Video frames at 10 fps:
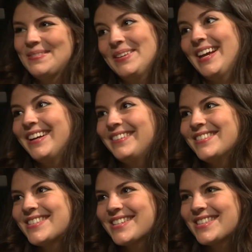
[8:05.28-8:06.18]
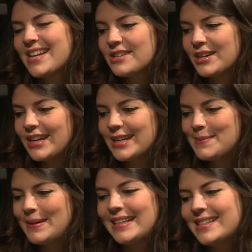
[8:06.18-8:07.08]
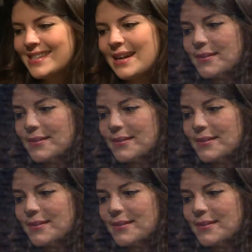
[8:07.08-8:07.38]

him again. It was just such a good experience that I